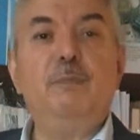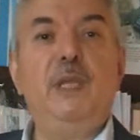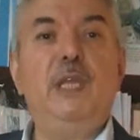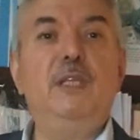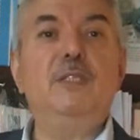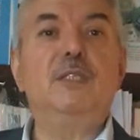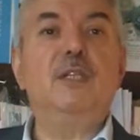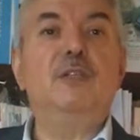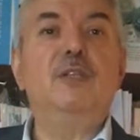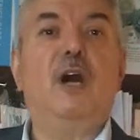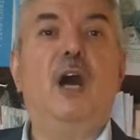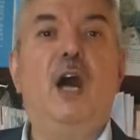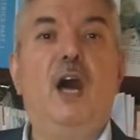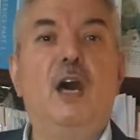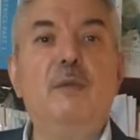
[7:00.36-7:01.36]
it means that
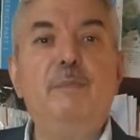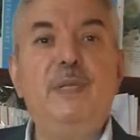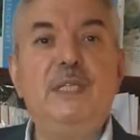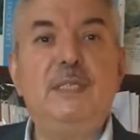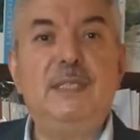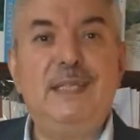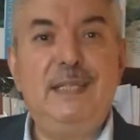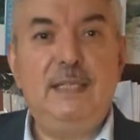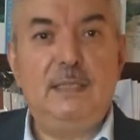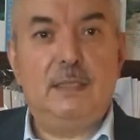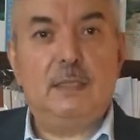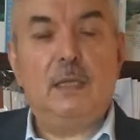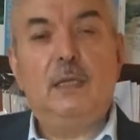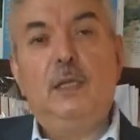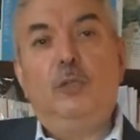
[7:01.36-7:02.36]
the
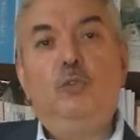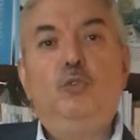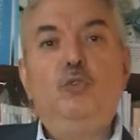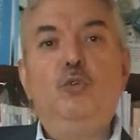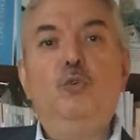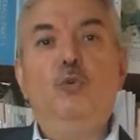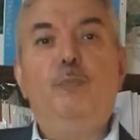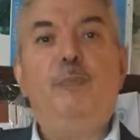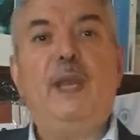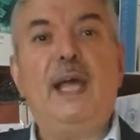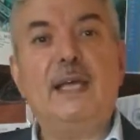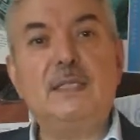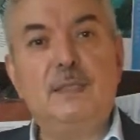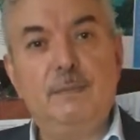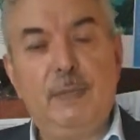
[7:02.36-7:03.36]
RBCs to
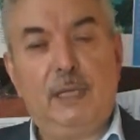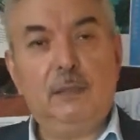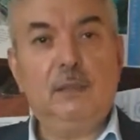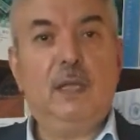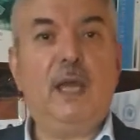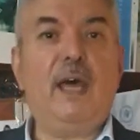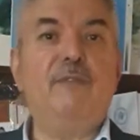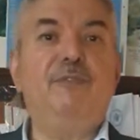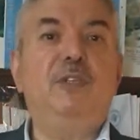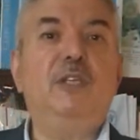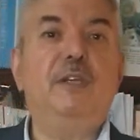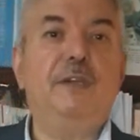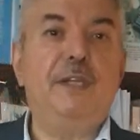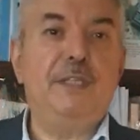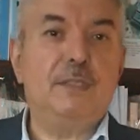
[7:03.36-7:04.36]
plasma have
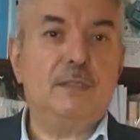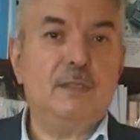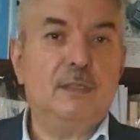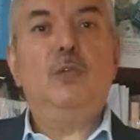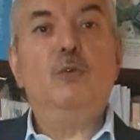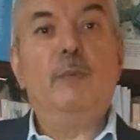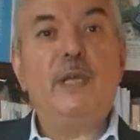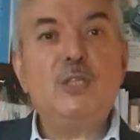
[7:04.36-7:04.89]
decreased. You